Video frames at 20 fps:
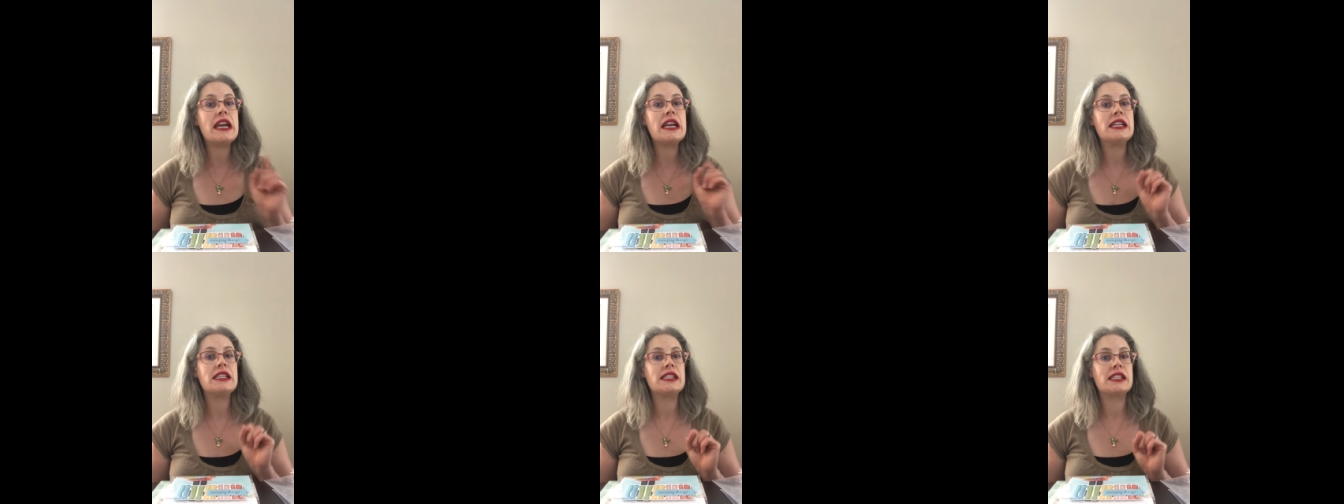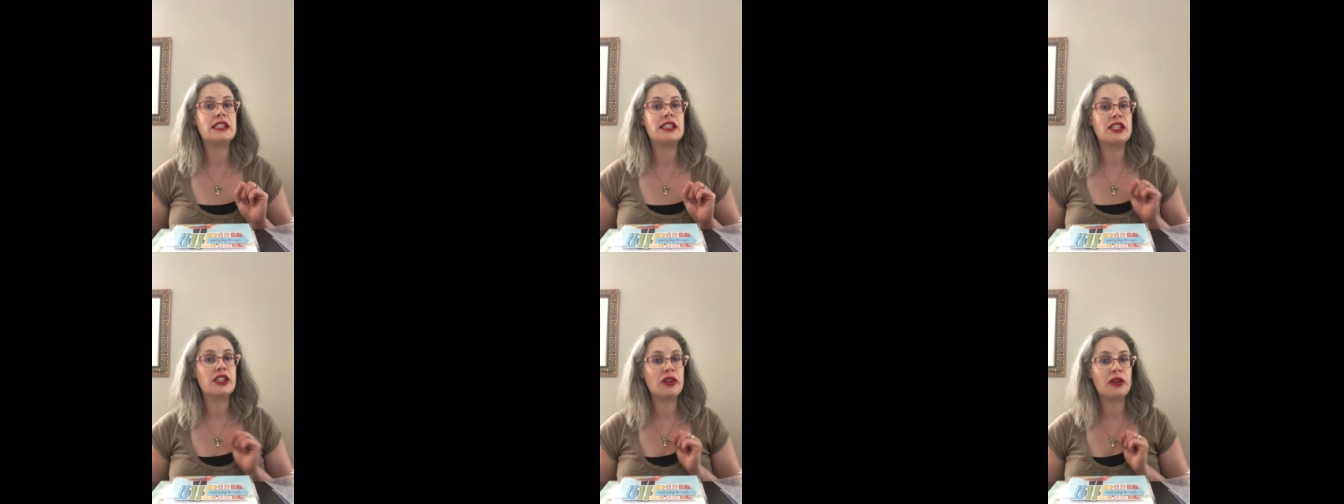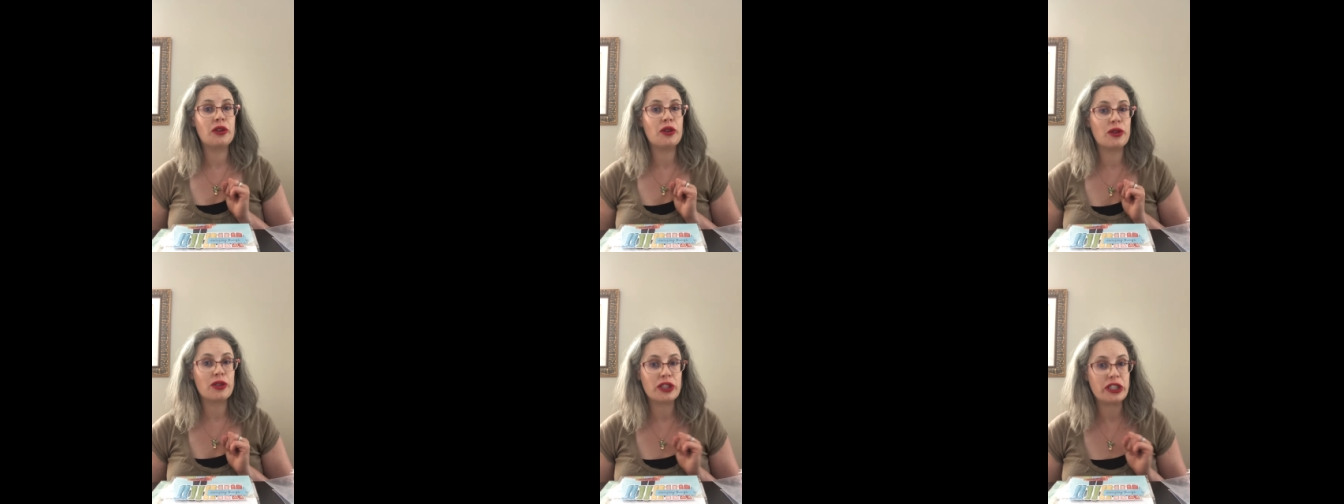days
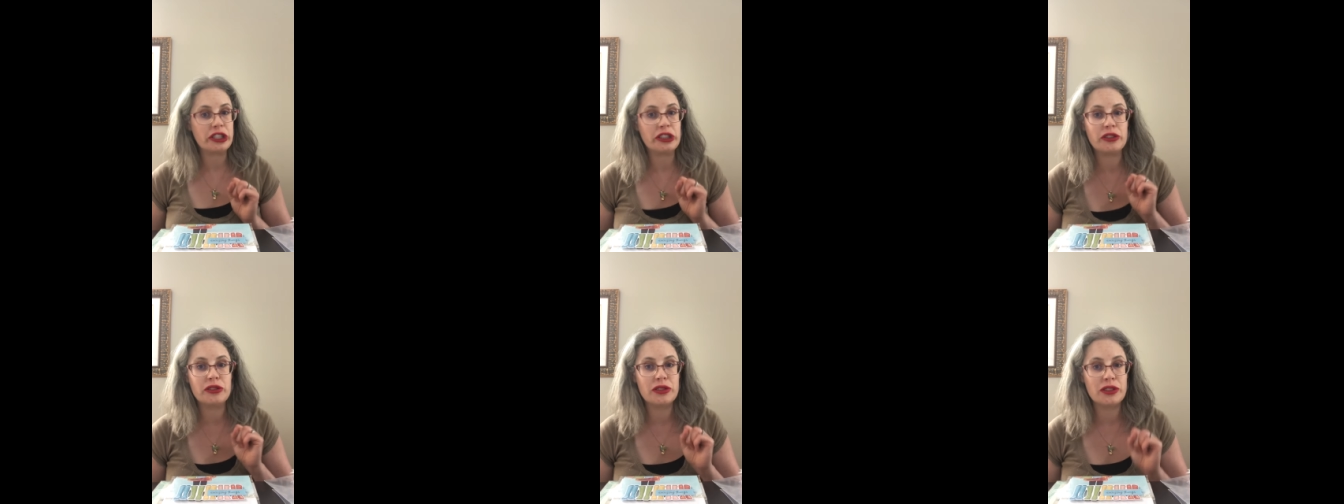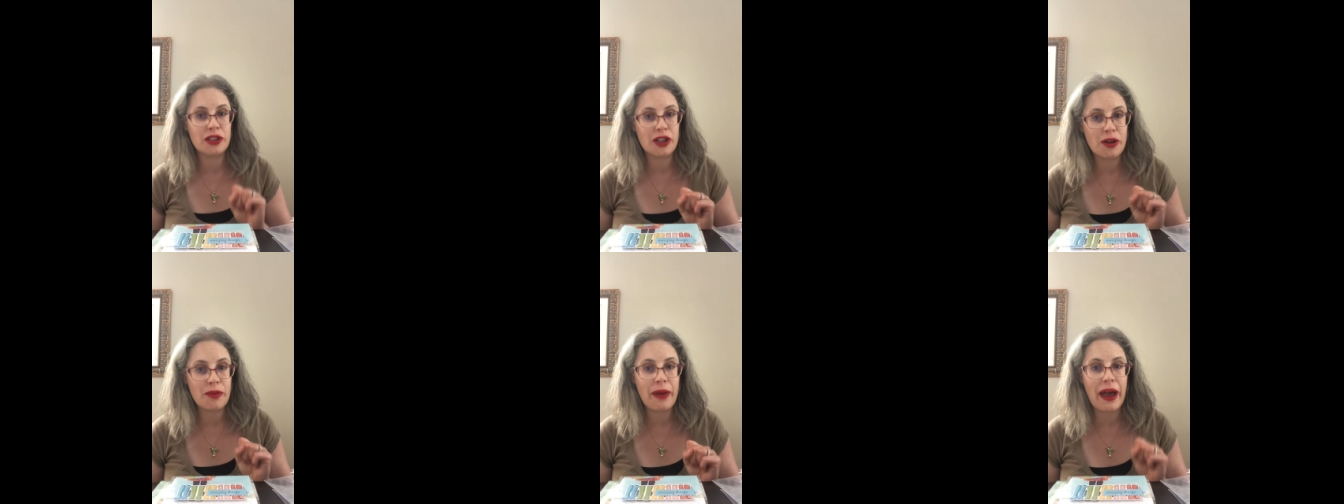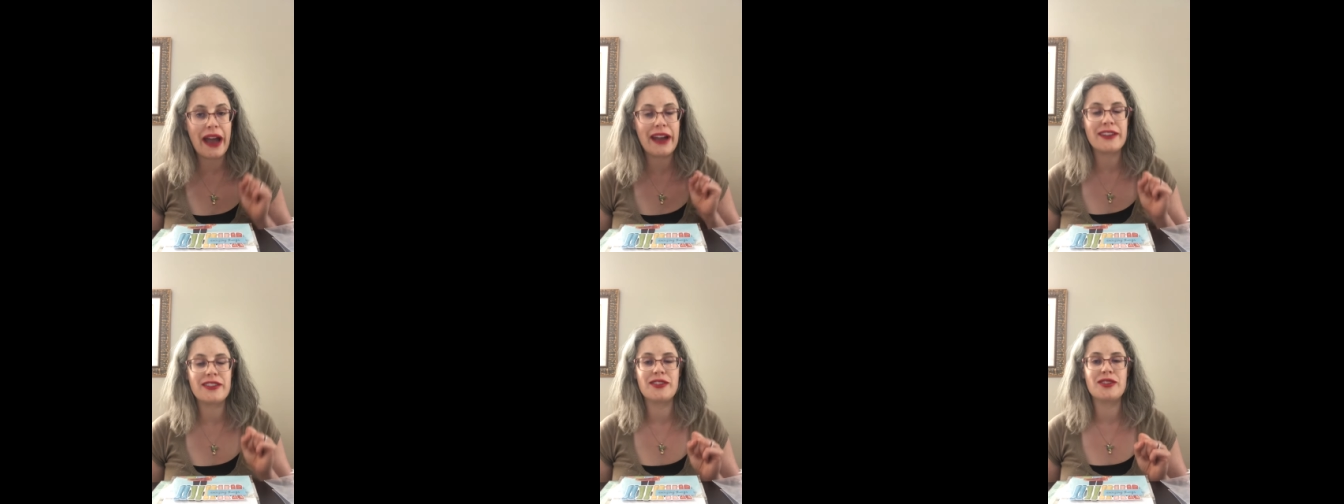until your children go
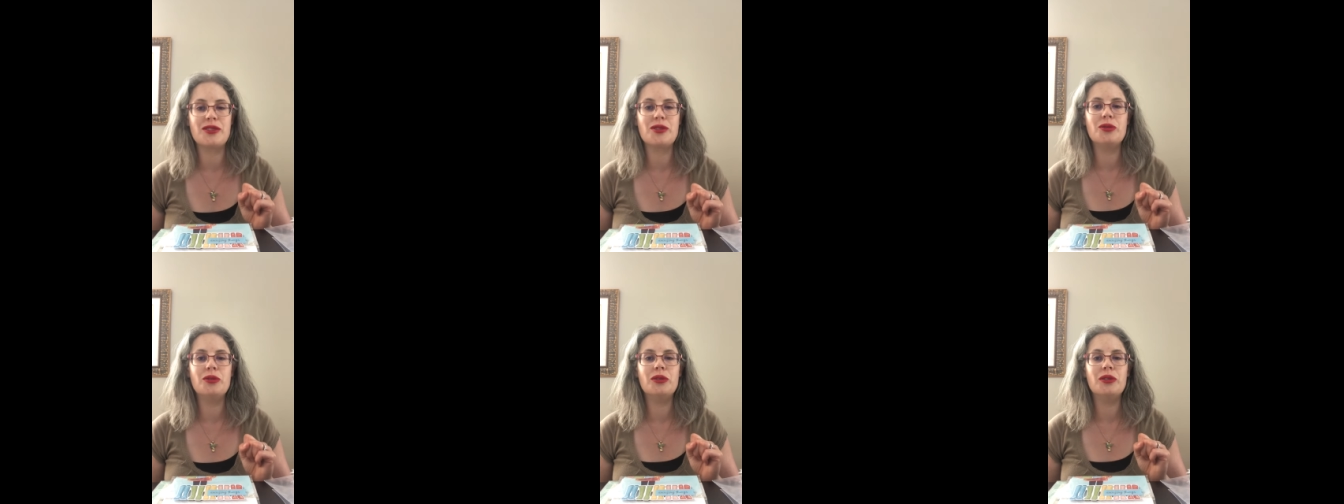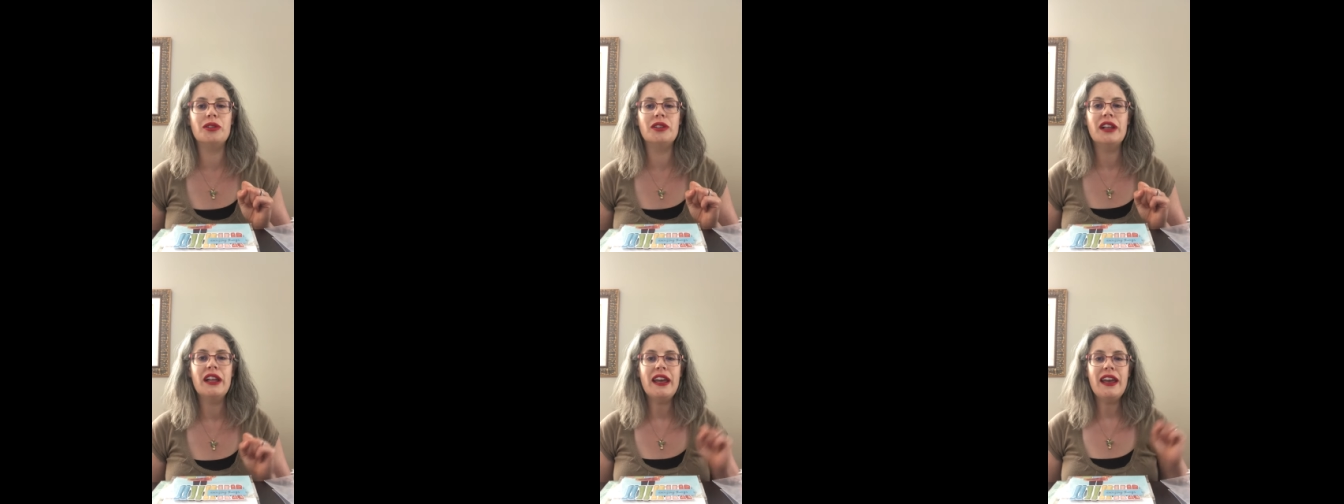back to school.